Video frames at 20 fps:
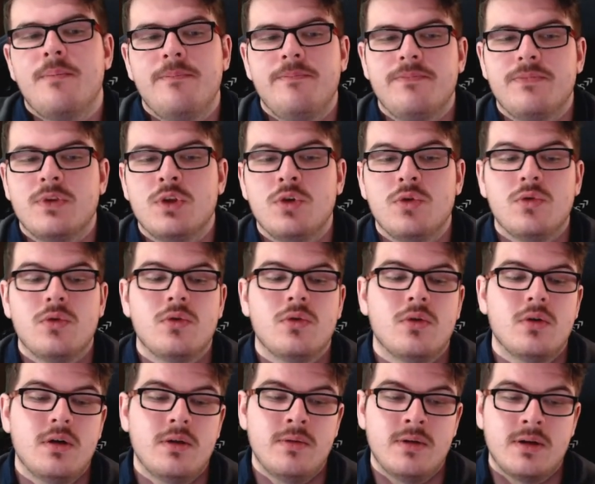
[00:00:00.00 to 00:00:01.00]

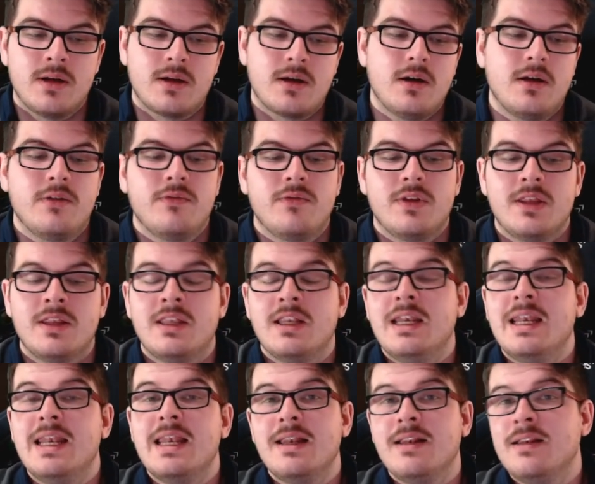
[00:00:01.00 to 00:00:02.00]
your kind of
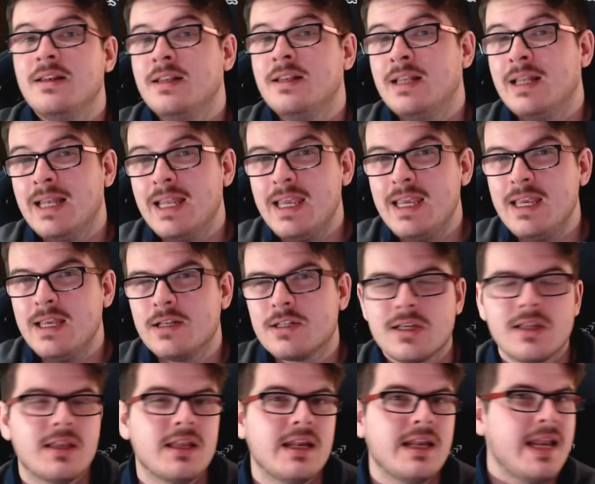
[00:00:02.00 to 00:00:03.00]
the lead
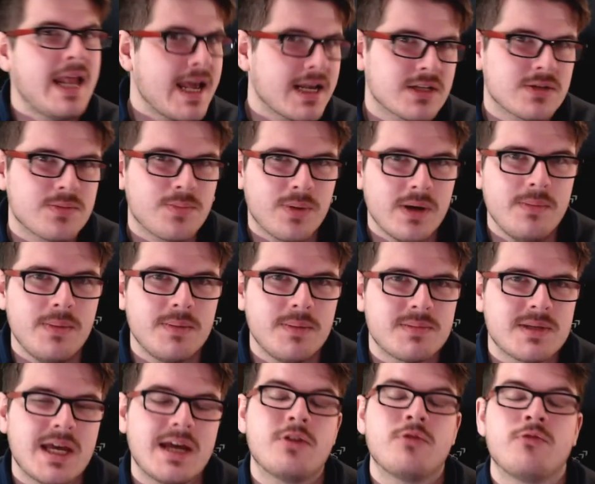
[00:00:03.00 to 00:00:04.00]
to the next premium
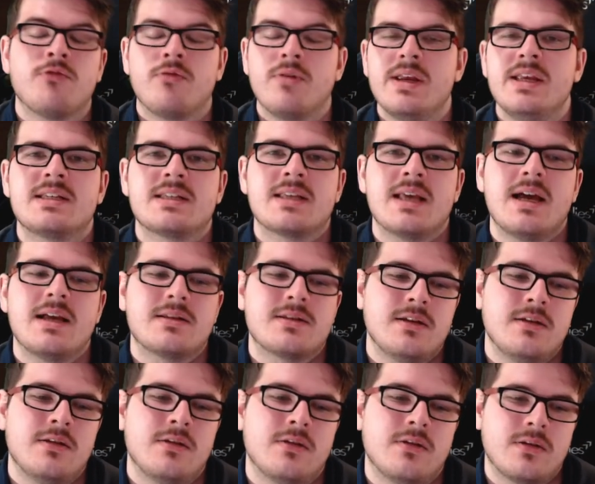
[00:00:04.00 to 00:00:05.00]
tank reset, so
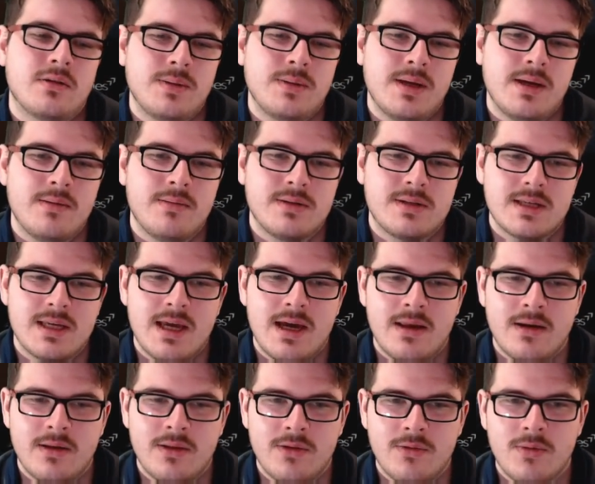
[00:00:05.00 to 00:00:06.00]
you're not going to be able to get
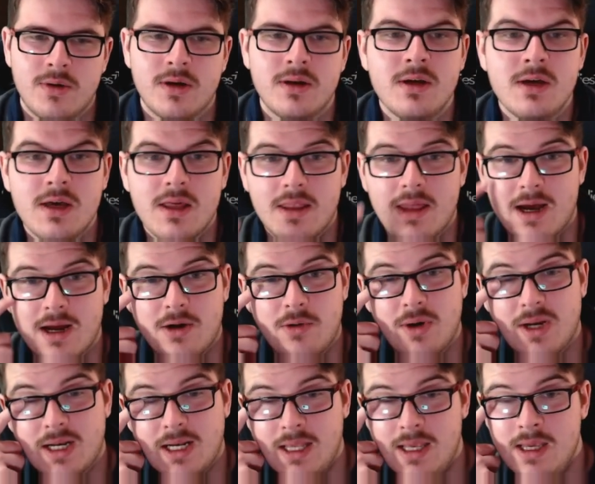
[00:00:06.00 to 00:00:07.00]
another one that
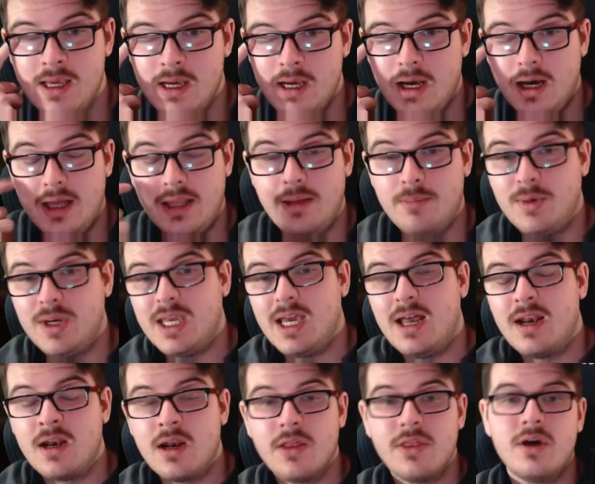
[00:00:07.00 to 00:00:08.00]
quickly. And then we get
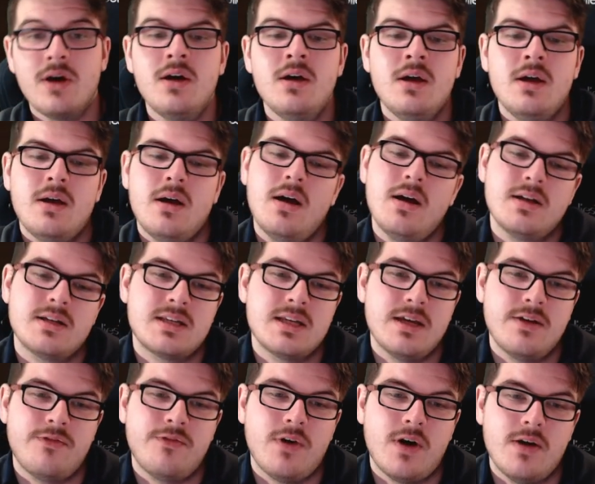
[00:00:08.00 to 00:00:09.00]
another
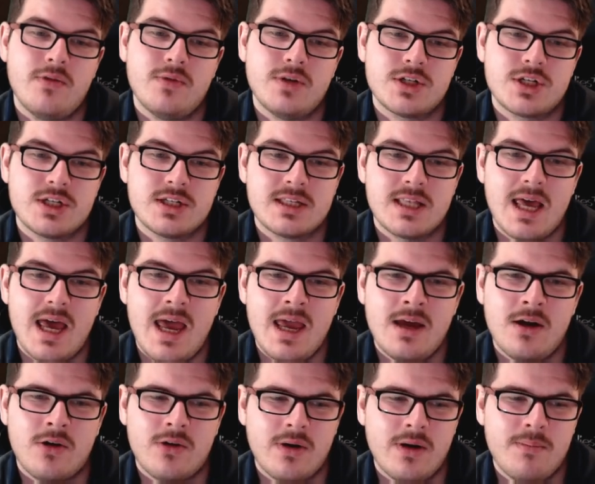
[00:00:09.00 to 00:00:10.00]
tier 5, which is the
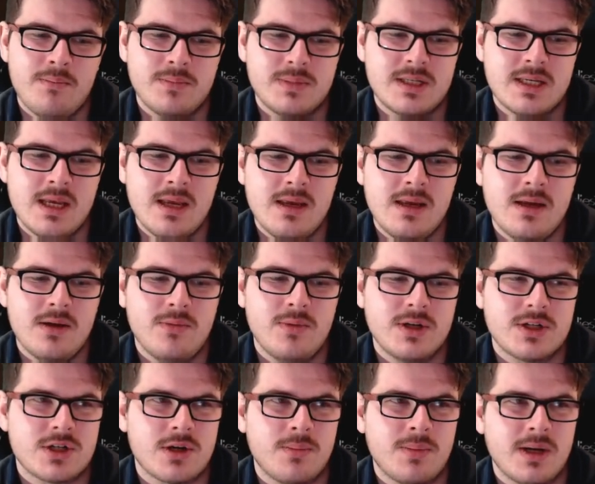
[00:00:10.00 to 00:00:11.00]
ARMT,
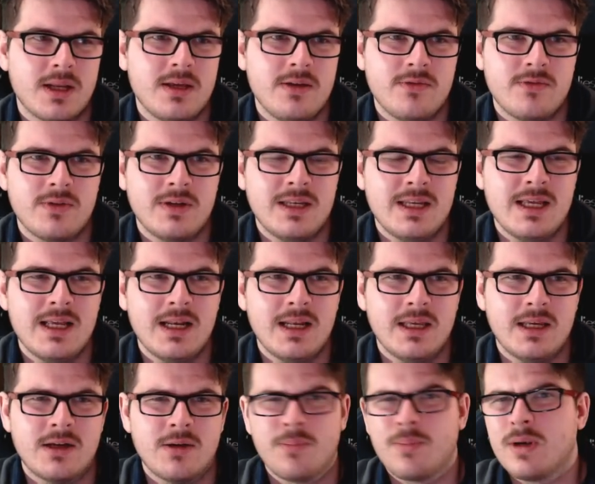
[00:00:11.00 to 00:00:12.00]
which I believe
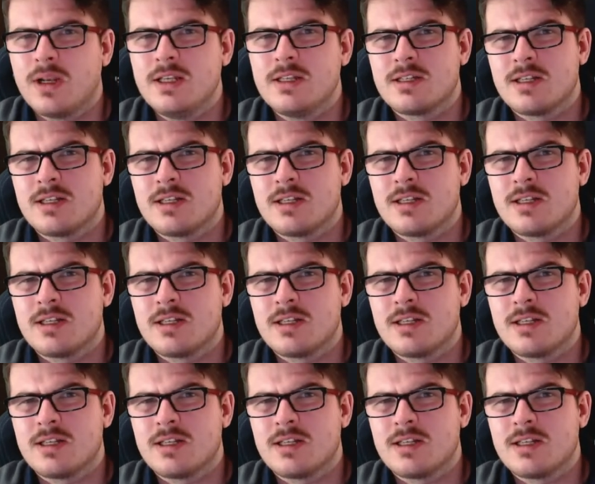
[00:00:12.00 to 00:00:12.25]
nearly completes the